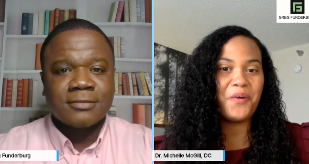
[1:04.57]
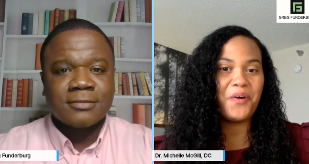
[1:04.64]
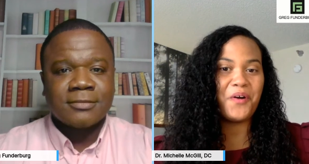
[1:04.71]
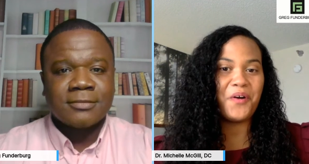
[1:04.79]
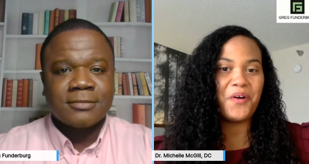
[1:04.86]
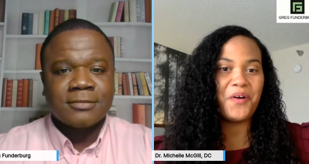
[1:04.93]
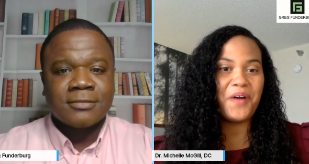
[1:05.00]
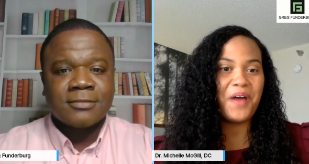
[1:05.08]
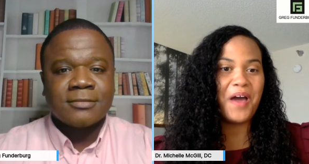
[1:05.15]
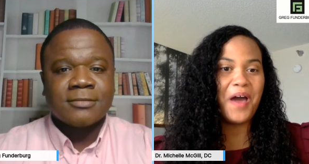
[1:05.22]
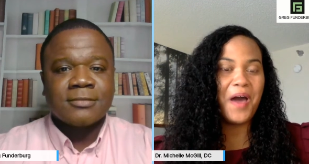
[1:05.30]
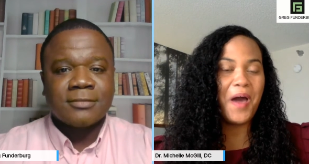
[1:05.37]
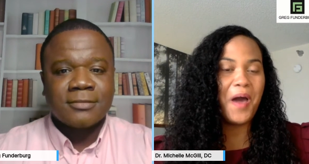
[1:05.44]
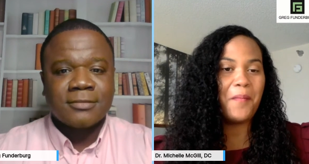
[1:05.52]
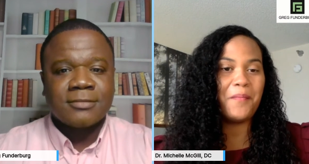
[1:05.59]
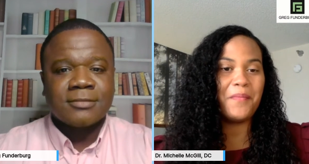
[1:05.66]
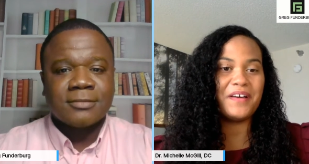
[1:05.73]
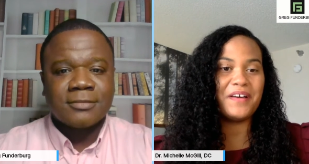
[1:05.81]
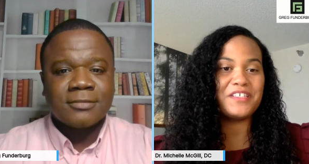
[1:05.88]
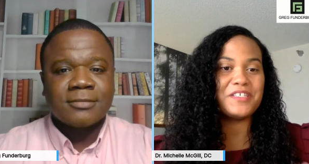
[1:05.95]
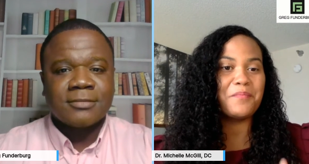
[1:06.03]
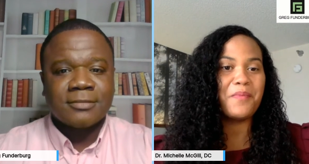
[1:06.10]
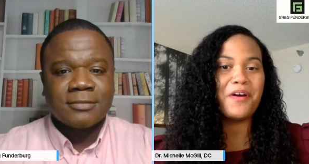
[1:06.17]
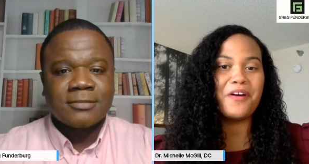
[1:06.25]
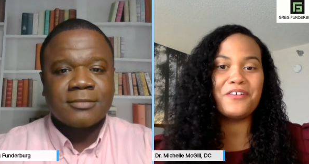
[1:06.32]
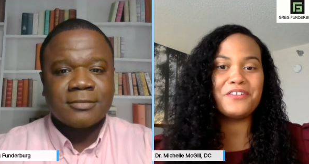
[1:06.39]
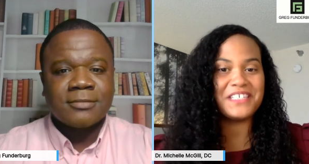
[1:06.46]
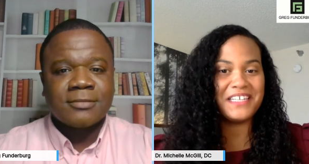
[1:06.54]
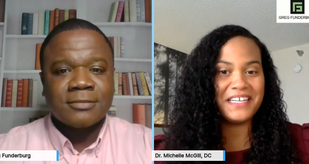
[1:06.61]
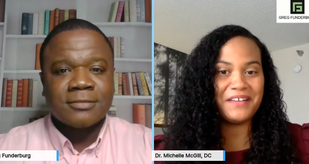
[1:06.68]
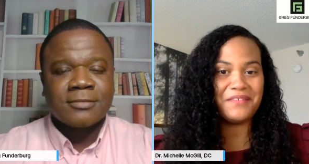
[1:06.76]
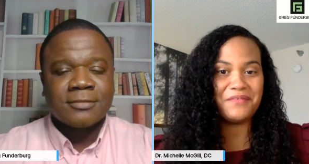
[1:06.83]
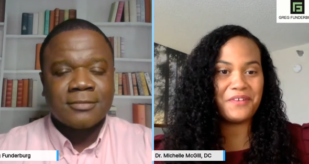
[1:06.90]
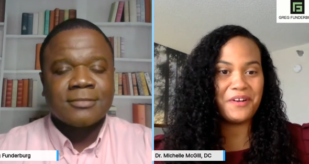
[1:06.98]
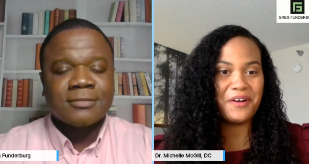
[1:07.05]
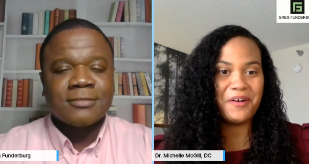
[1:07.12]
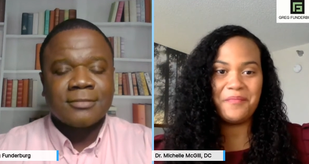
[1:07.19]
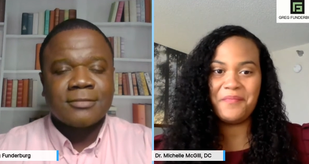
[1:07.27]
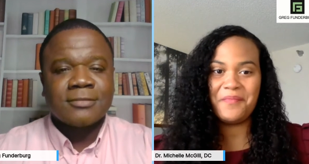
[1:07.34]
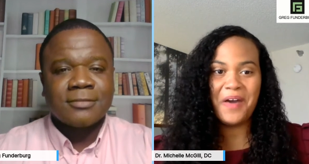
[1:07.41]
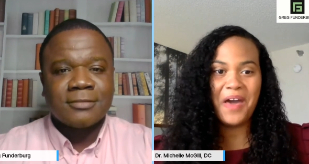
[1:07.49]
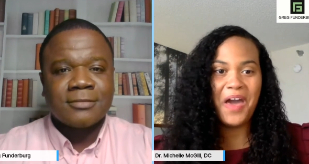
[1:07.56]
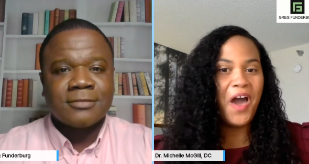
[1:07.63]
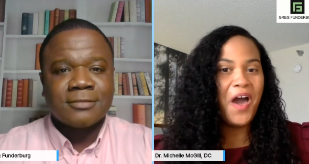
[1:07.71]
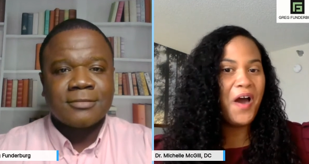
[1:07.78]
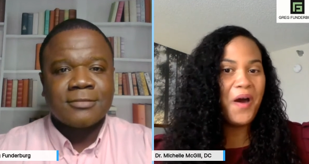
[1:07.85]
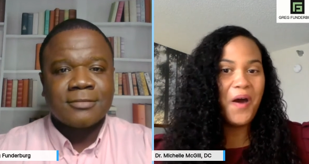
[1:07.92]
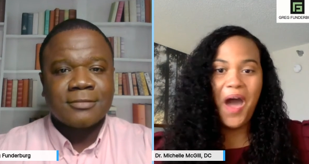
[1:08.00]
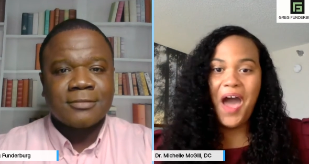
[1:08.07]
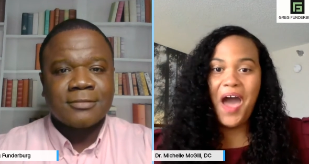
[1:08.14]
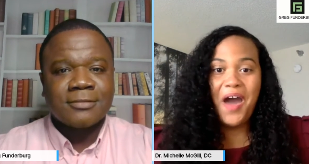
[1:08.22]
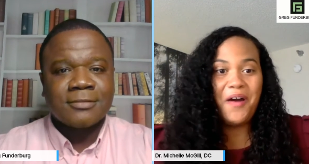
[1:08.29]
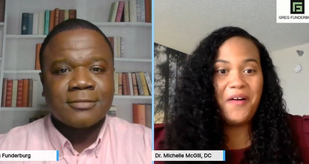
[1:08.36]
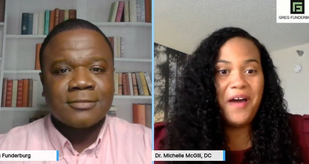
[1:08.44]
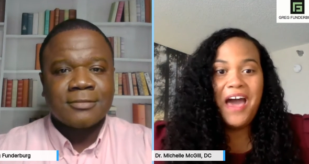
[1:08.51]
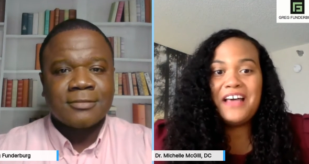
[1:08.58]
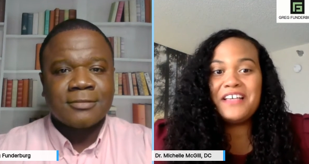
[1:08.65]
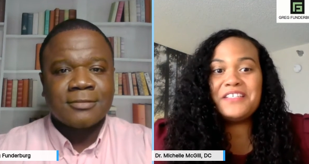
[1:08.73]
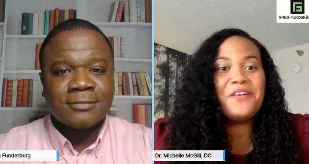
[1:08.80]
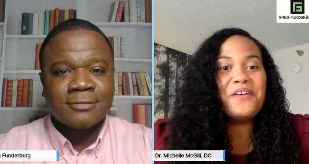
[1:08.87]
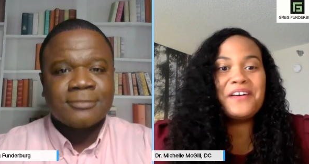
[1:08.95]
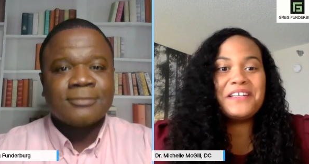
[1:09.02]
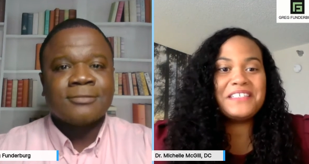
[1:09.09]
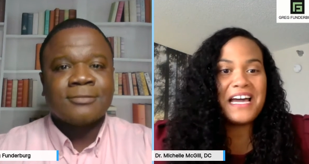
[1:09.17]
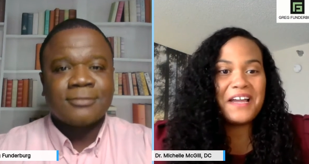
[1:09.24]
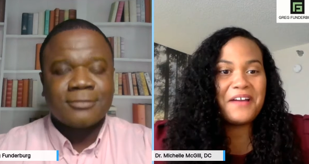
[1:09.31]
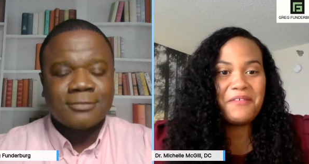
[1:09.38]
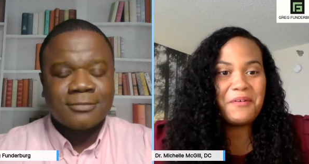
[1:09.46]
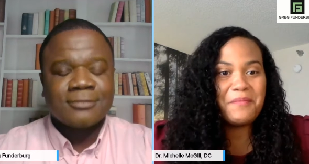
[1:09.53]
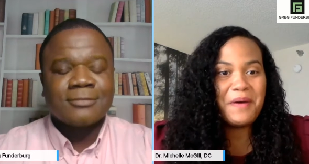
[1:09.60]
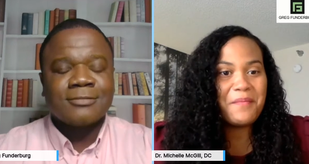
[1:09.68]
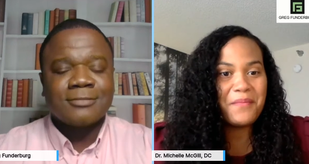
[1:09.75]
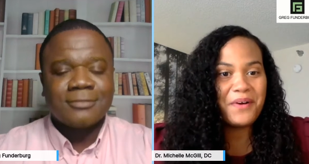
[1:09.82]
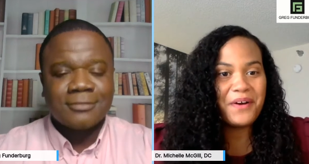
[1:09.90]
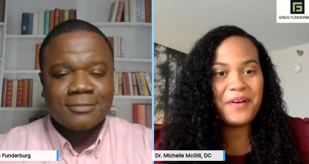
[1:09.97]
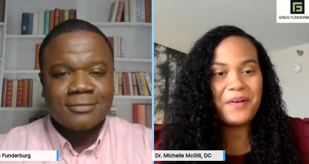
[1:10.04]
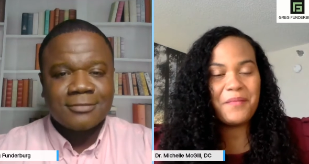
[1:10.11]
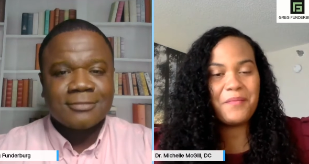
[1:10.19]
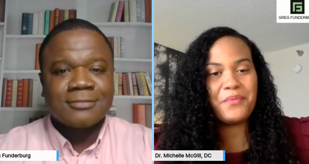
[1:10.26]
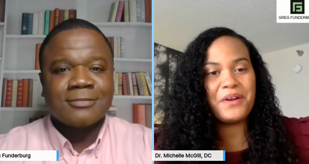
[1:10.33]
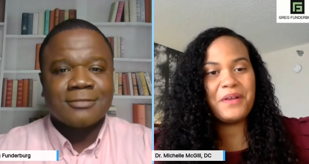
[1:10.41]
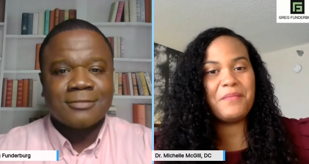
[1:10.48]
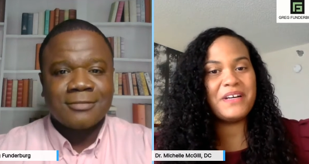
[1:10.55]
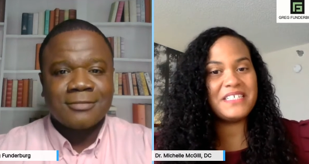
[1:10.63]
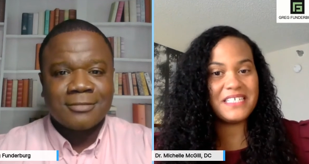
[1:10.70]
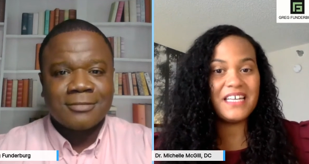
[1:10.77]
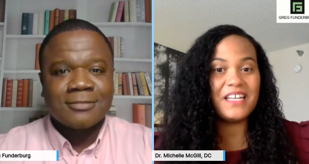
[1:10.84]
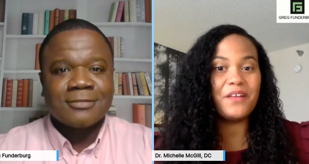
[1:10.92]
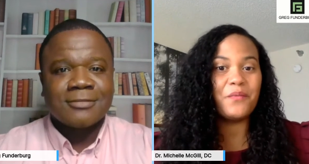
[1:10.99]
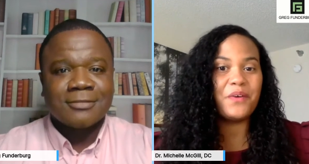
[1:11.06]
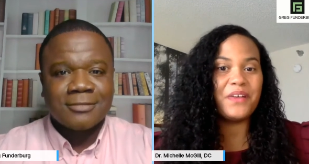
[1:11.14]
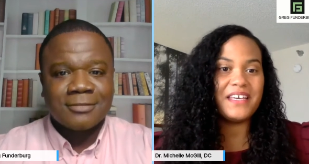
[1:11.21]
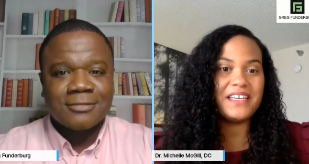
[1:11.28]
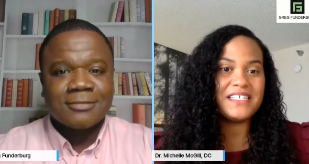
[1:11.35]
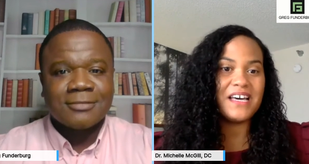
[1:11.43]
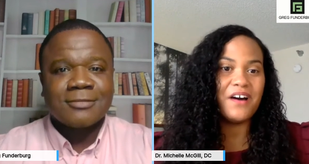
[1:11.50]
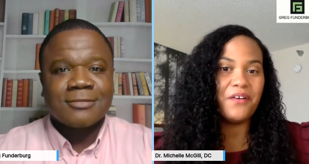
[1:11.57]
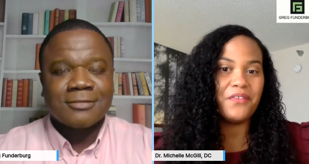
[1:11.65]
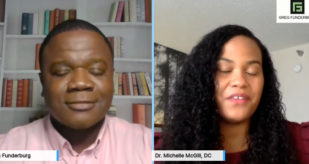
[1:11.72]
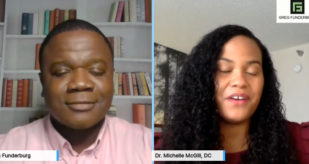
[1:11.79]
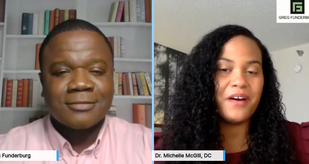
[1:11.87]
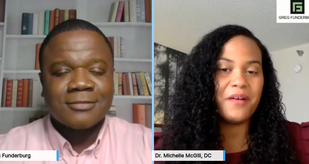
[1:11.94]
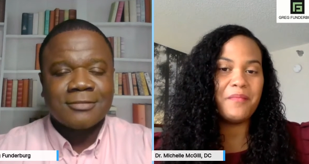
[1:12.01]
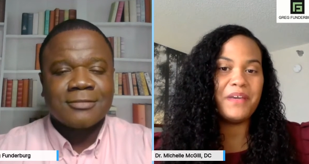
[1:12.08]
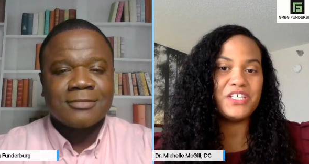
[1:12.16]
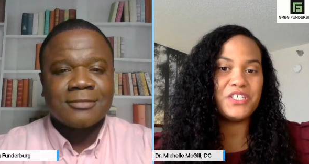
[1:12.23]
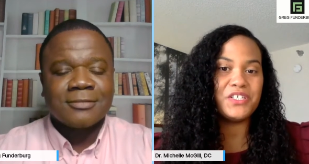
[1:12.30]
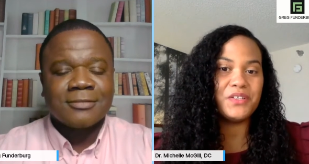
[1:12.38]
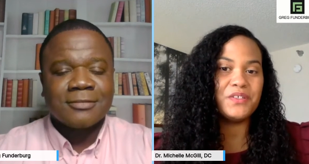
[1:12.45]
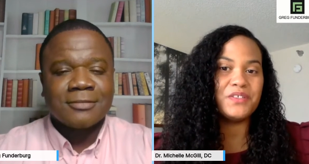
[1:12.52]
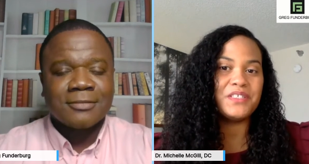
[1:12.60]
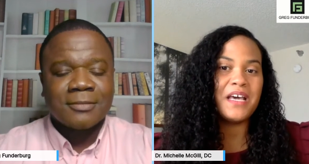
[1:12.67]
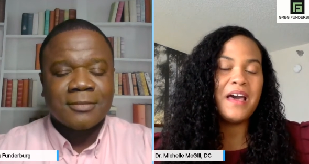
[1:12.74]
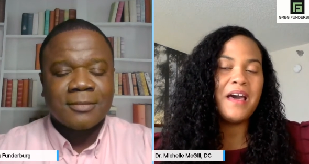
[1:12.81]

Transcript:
Speaker 1: were um, submerged in it from as long as I can remember, pretty much dealing with his health um, issues.